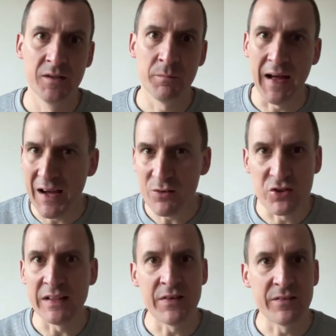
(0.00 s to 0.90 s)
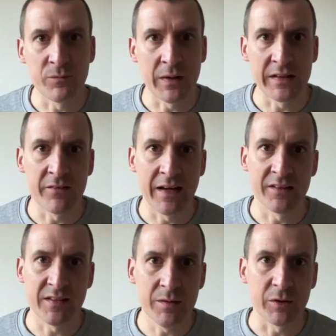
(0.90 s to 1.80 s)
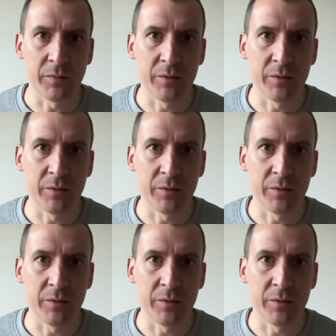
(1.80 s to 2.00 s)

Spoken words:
But how do you leave Ethan Nwaneri out of the team at the